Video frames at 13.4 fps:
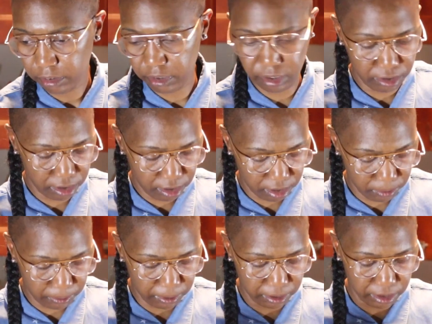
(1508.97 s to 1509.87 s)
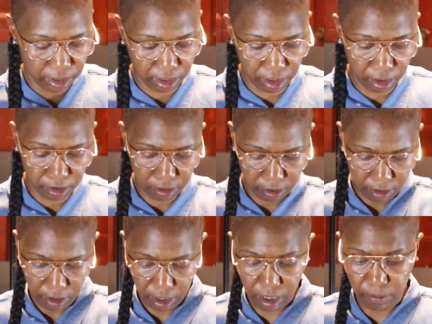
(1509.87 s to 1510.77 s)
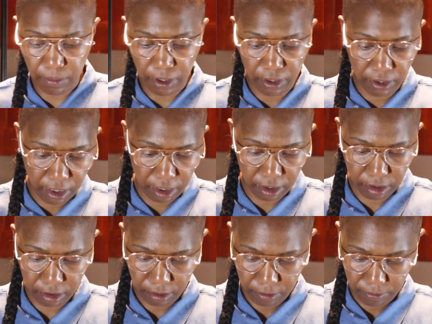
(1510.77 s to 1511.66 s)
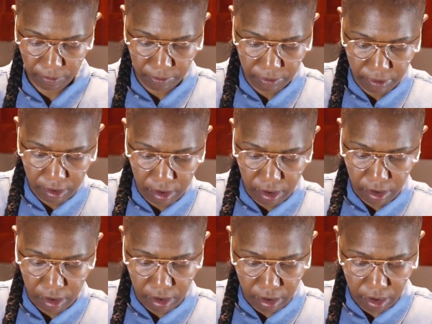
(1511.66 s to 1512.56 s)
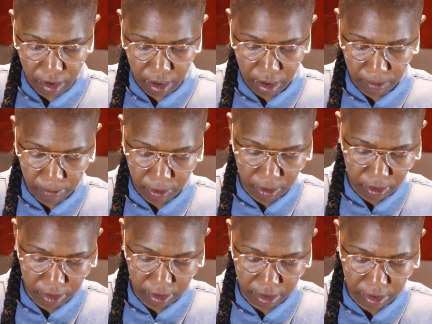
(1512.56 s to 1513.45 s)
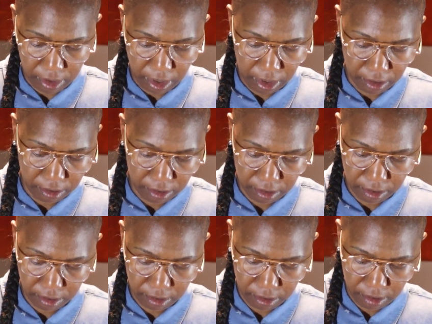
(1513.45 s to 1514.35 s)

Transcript: since this has been sitting and marinating, I'm going to taste